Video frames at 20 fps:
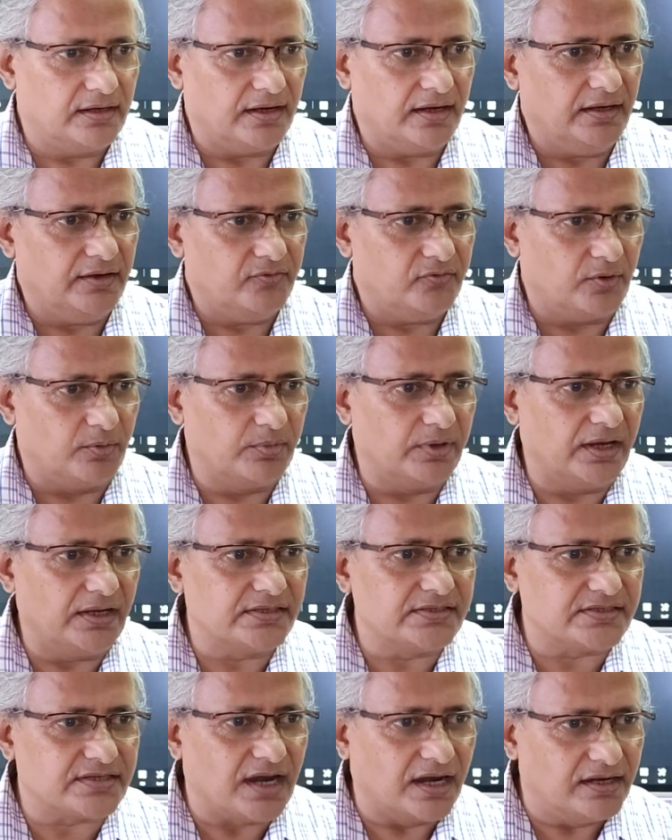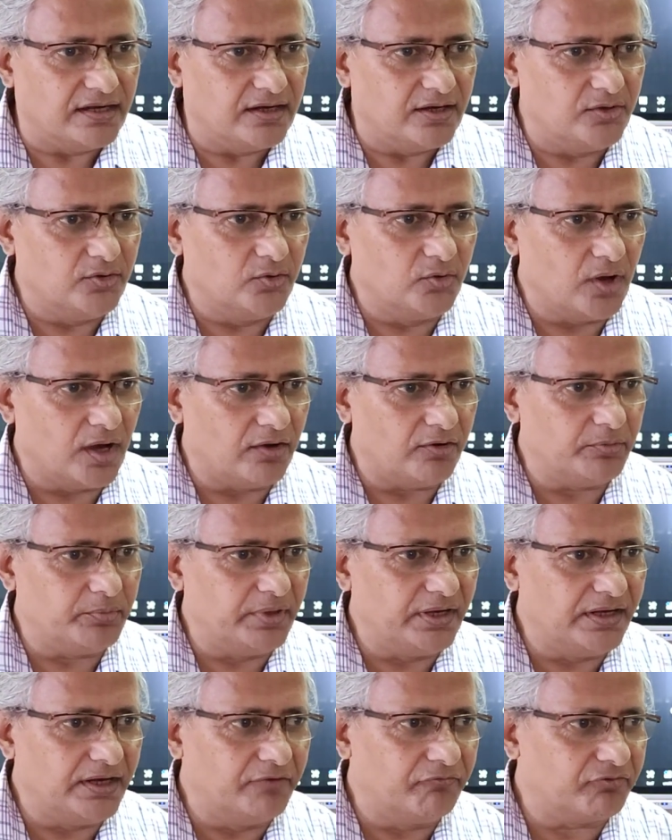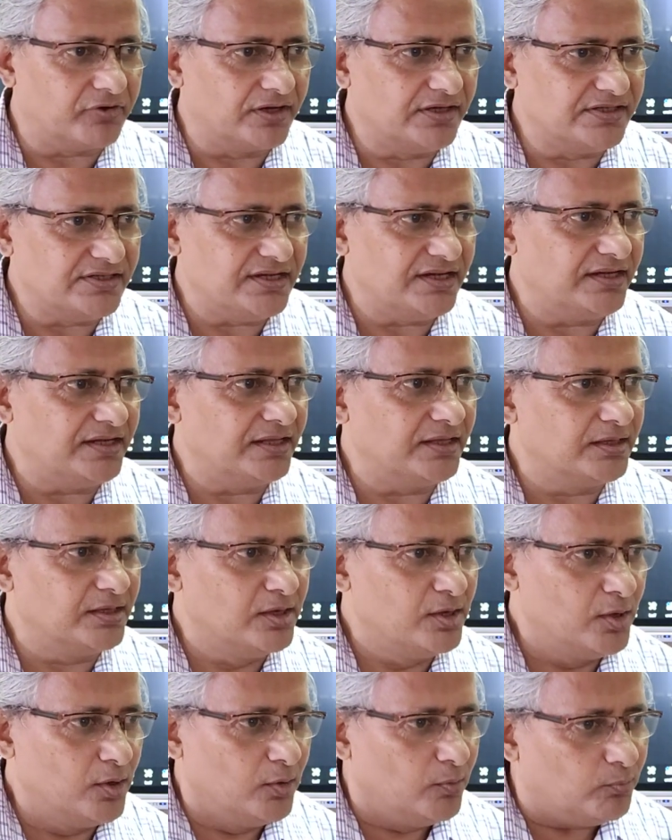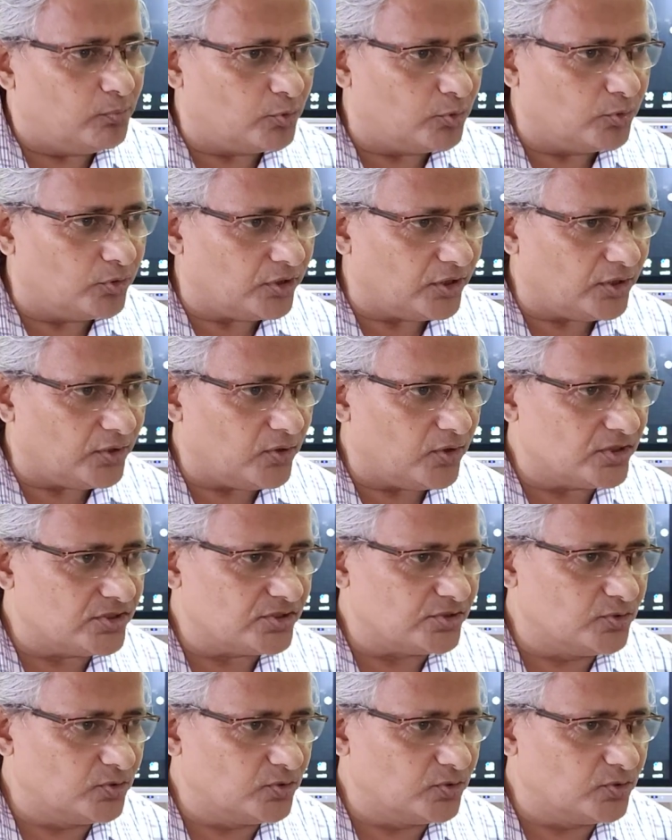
Right. From 8th standard, you have been differentiating prokaryotes,